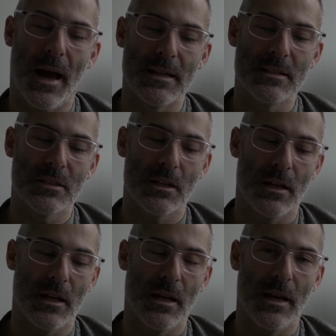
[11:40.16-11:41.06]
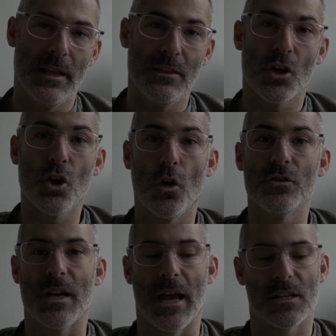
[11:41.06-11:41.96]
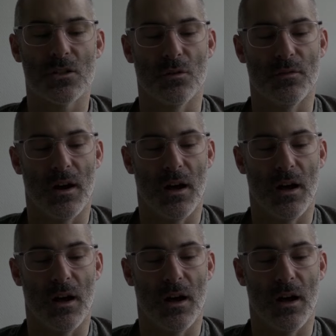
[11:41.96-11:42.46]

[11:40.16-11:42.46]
And in the context of